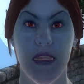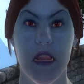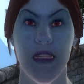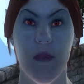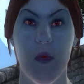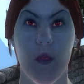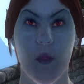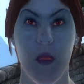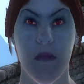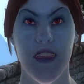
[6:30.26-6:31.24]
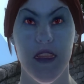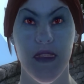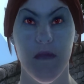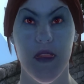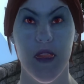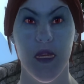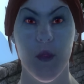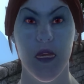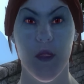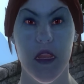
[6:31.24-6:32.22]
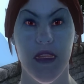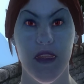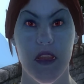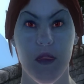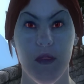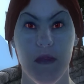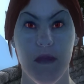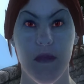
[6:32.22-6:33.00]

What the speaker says: He said all will be explained when you get there.